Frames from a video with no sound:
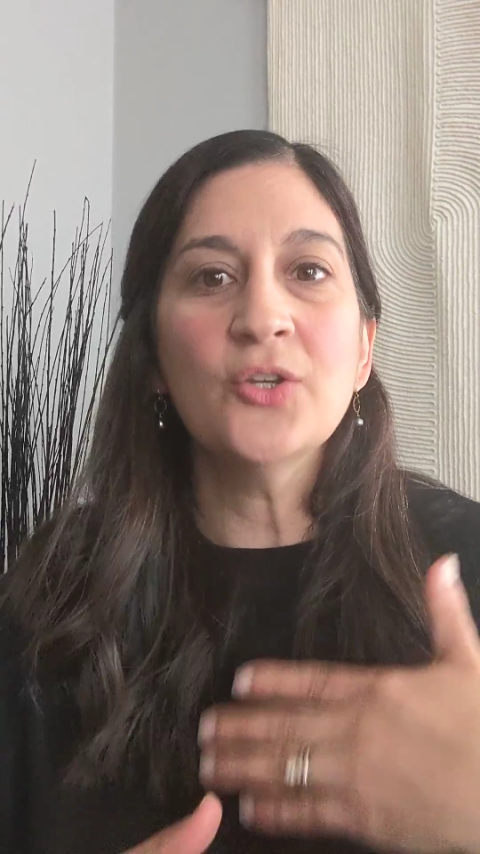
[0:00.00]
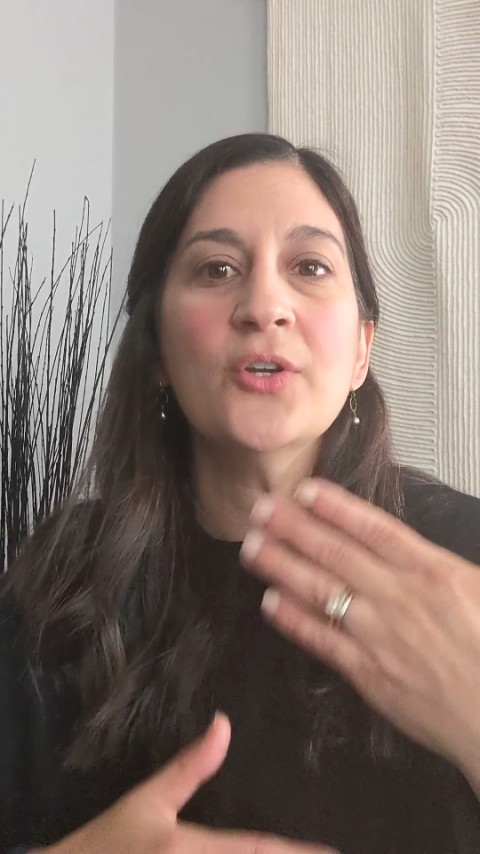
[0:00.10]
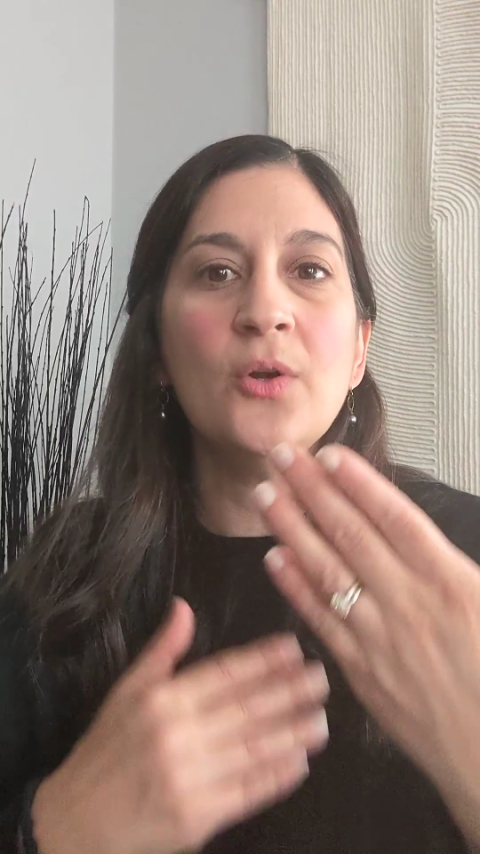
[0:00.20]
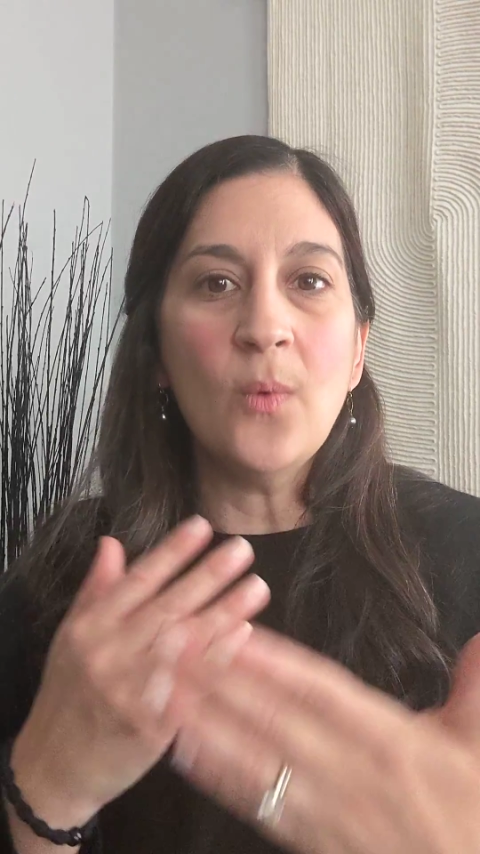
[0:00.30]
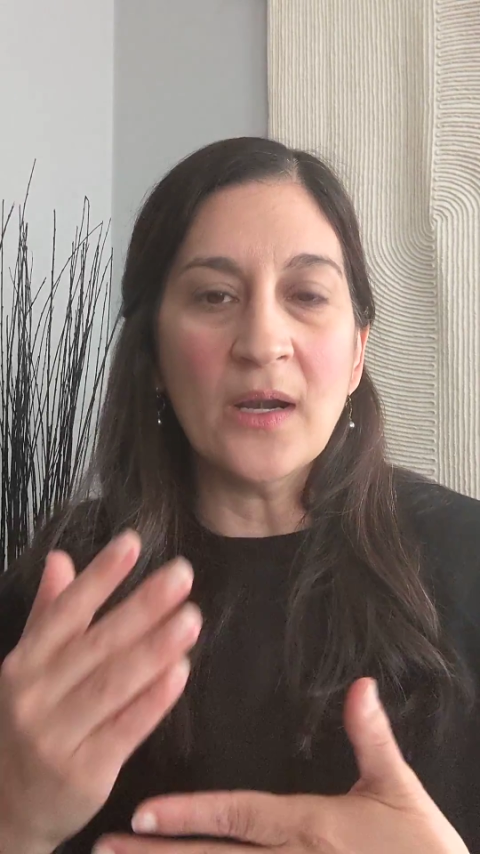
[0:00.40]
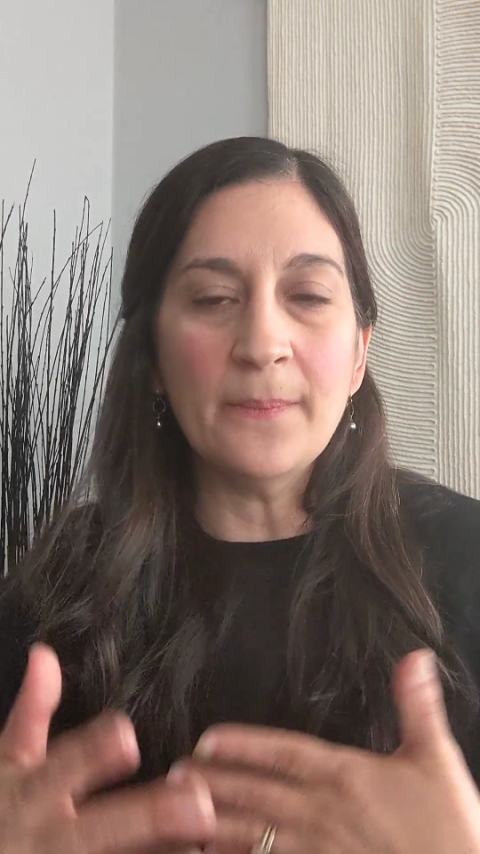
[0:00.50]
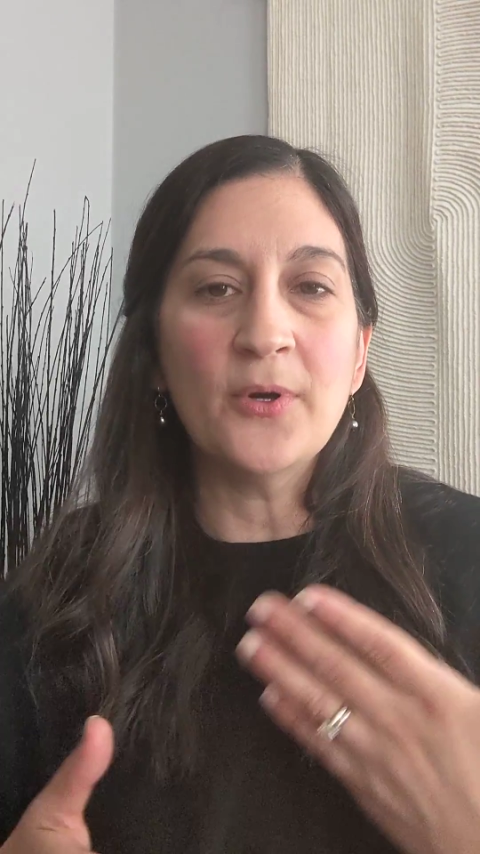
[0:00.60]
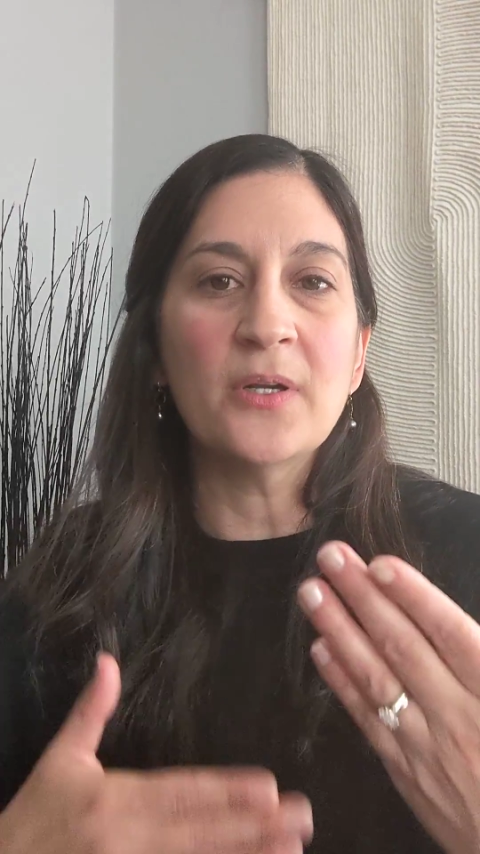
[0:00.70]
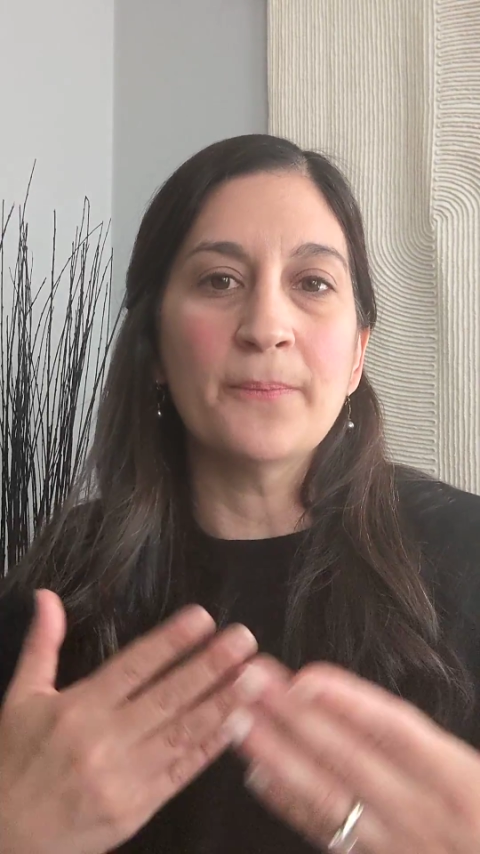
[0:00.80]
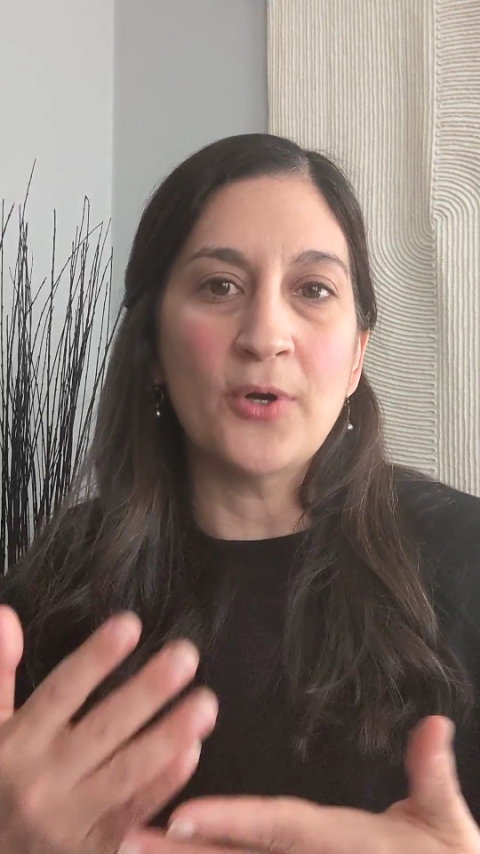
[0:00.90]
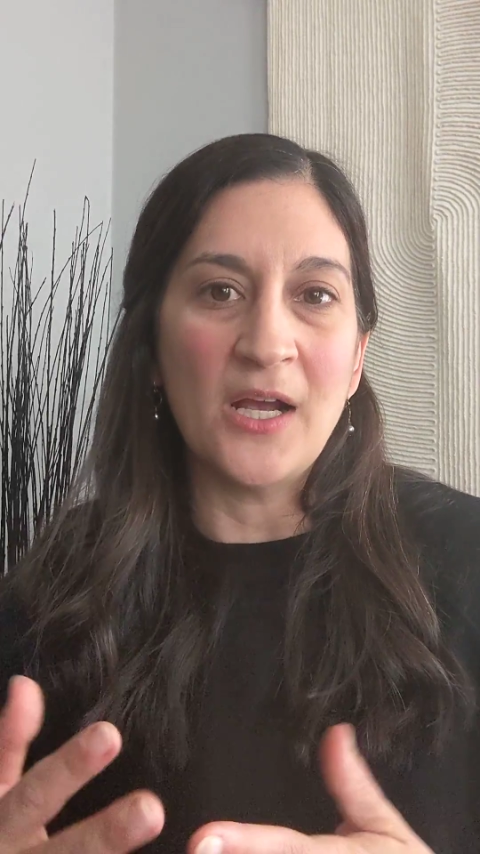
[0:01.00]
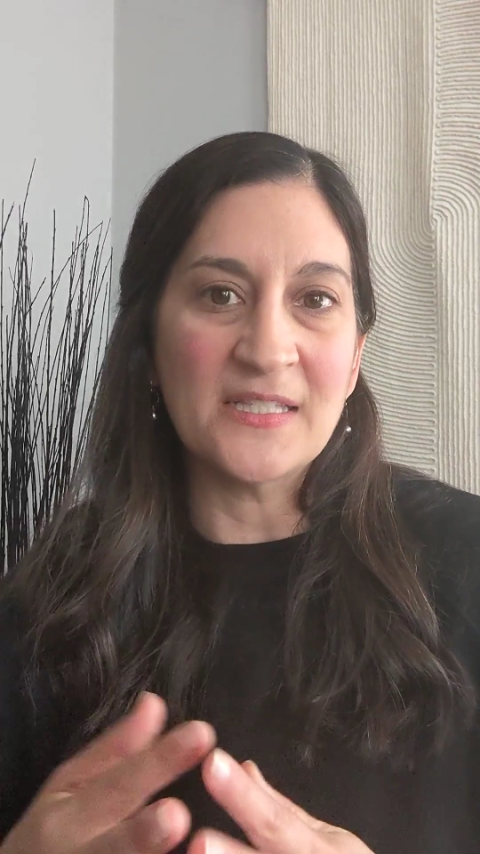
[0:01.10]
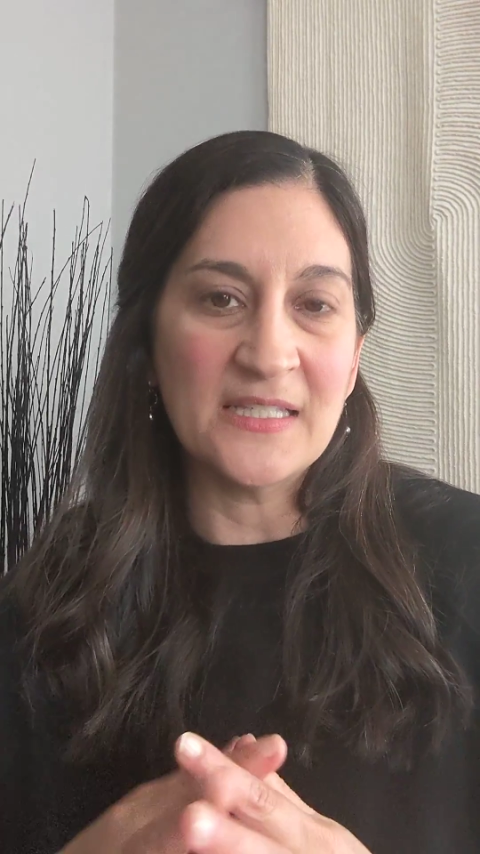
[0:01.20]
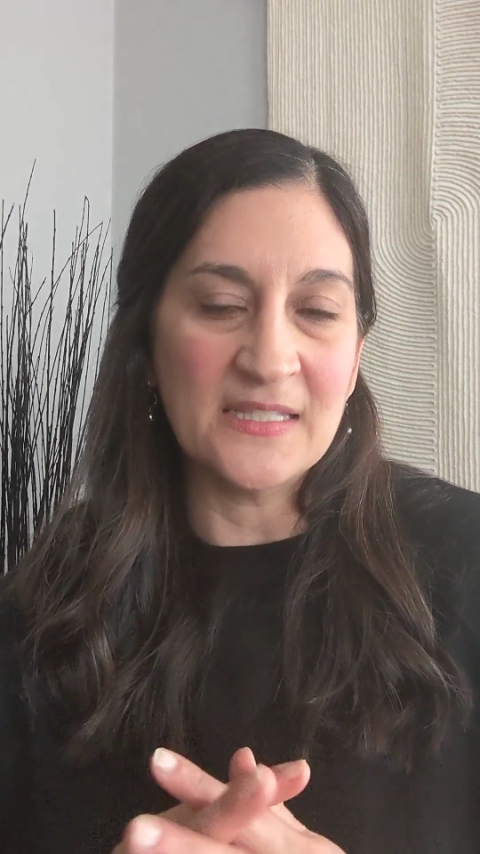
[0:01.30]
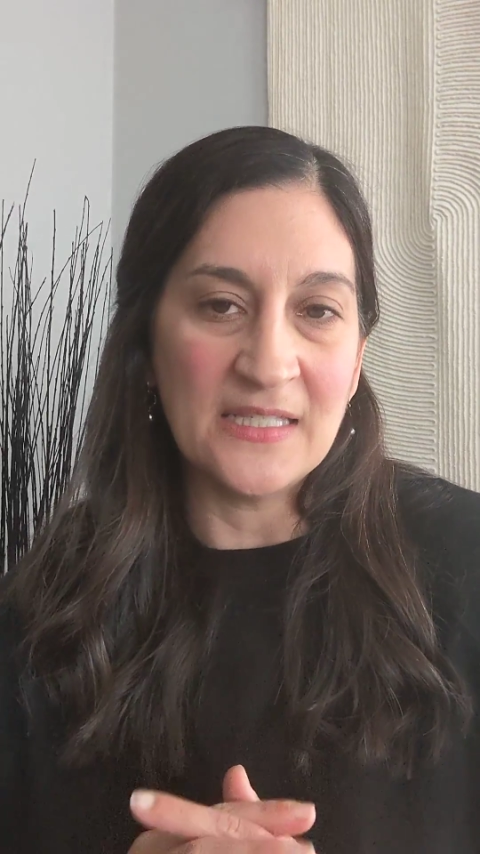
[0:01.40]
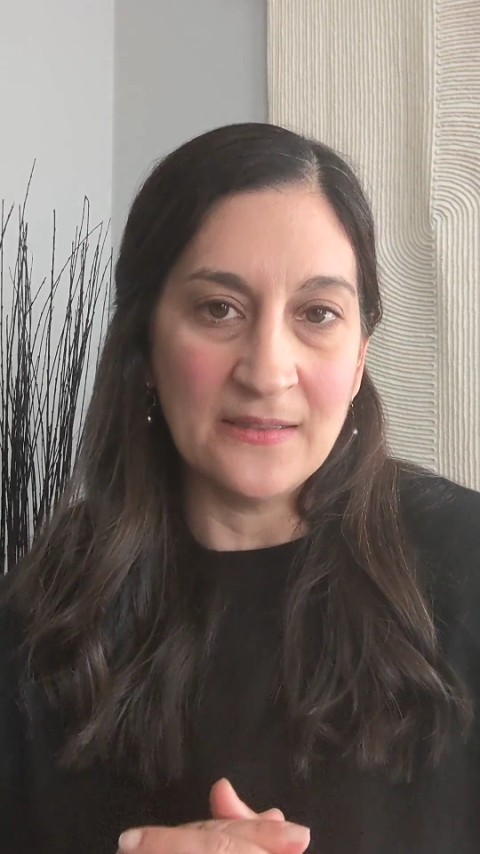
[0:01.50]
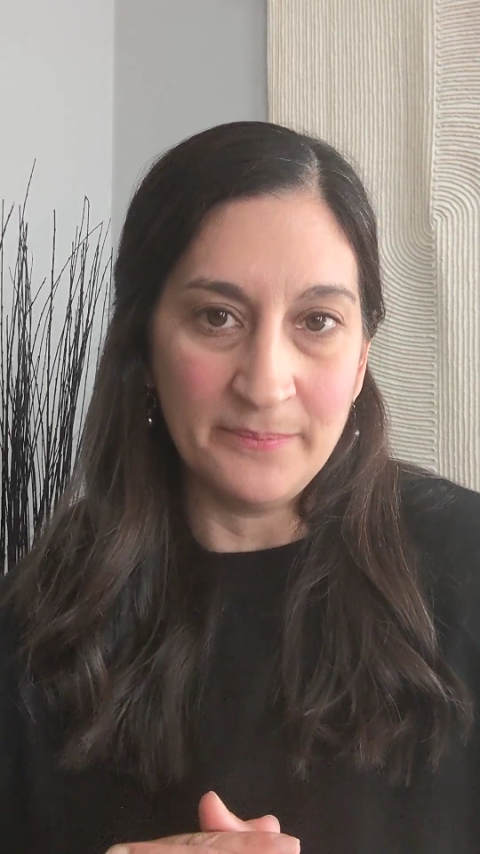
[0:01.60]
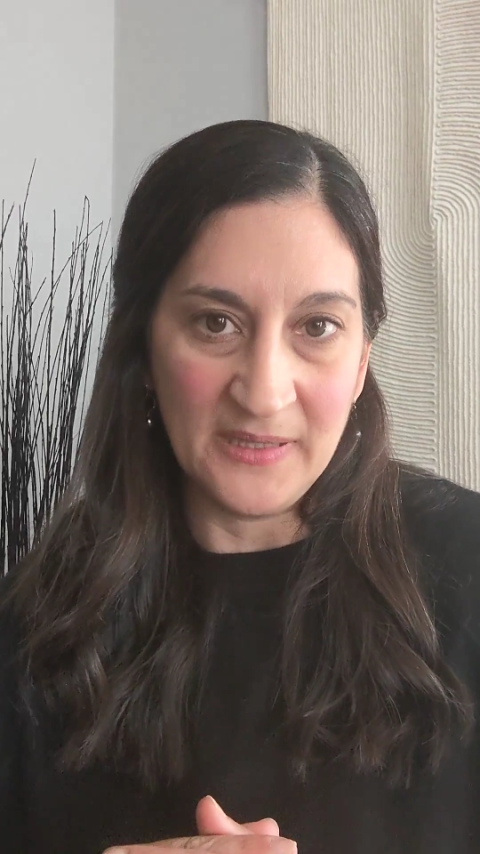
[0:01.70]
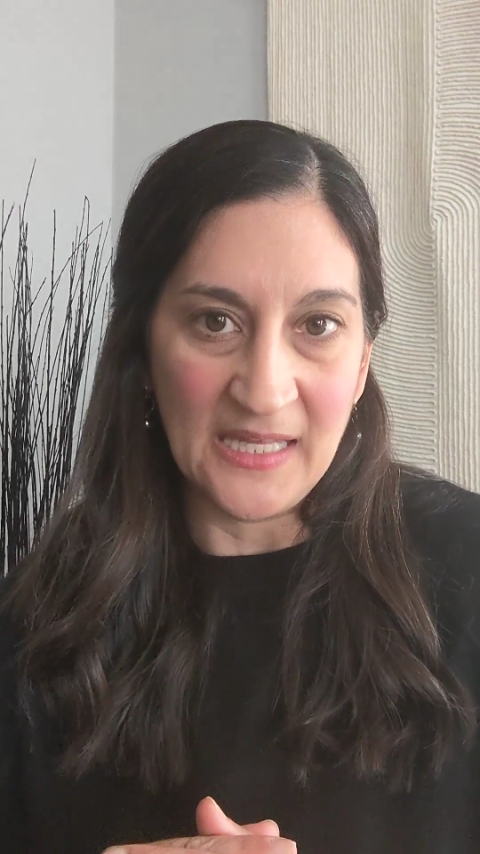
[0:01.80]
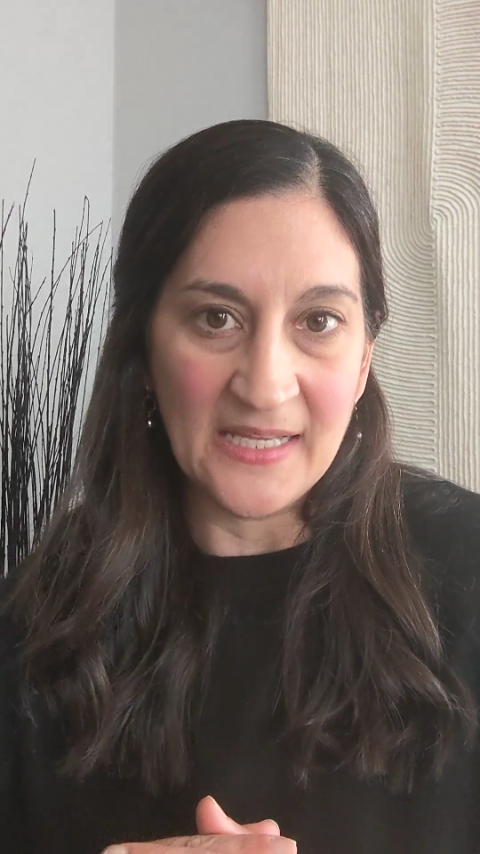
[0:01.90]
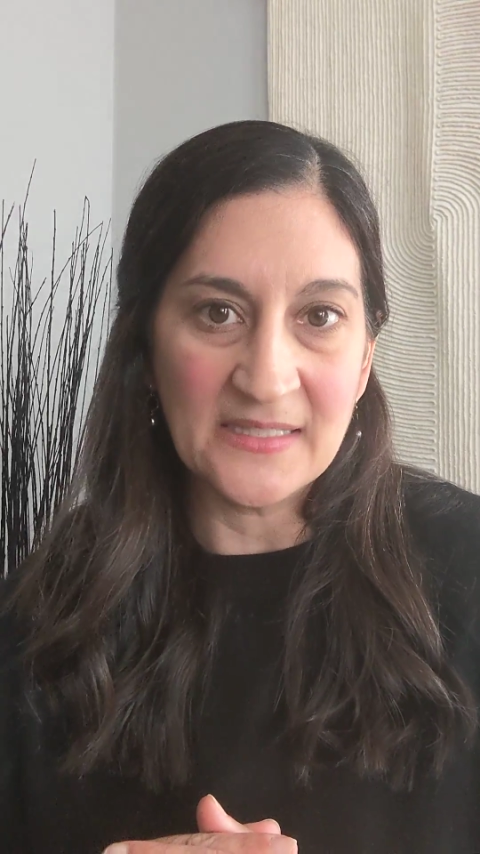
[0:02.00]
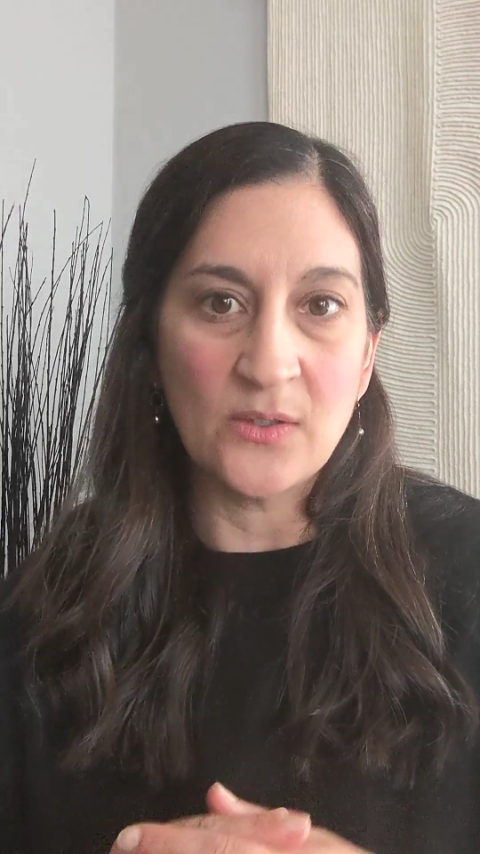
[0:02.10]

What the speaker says: you're going to want to put a process in place.